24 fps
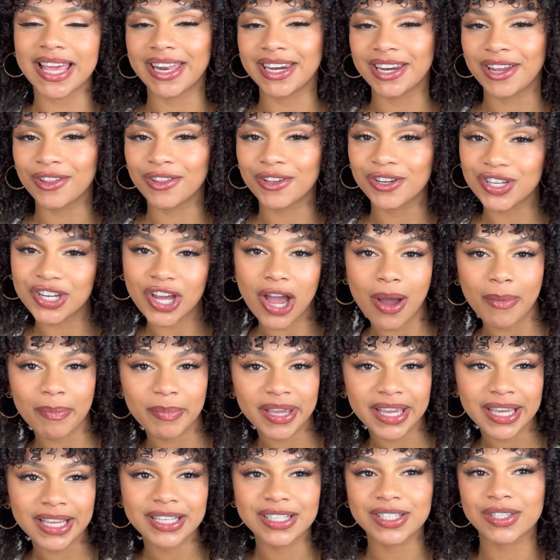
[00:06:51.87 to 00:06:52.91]
any other
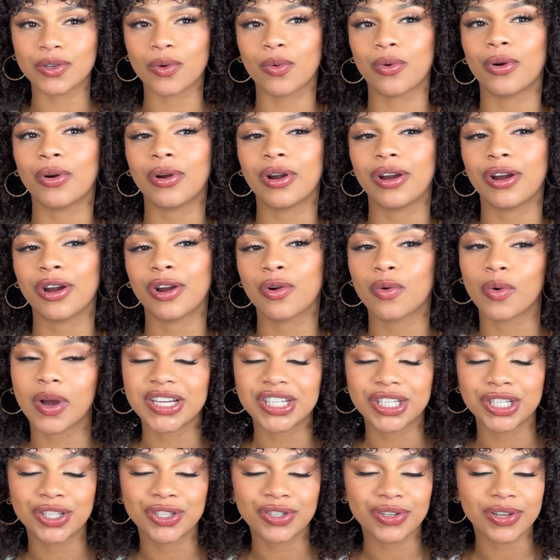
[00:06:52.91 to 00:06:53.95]
topics or
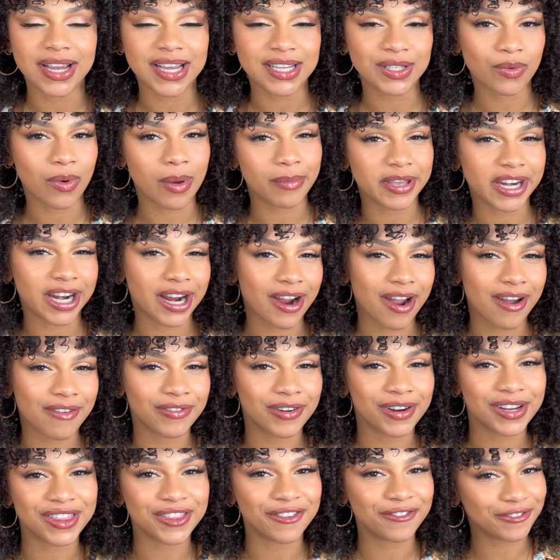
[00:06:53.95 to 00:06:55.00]
questions you guys want me to
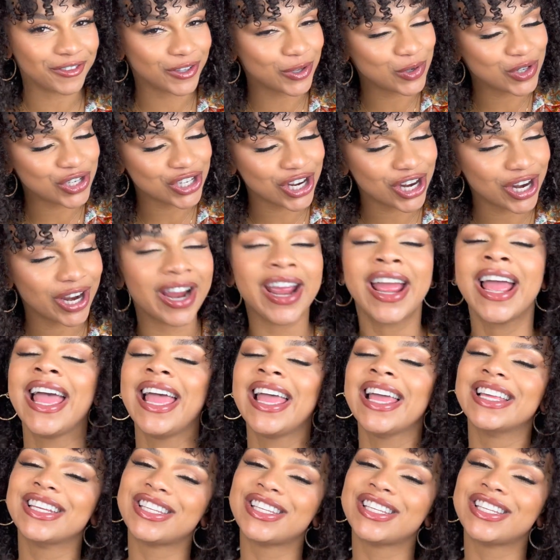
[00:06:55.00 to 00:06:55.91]
cover in the future,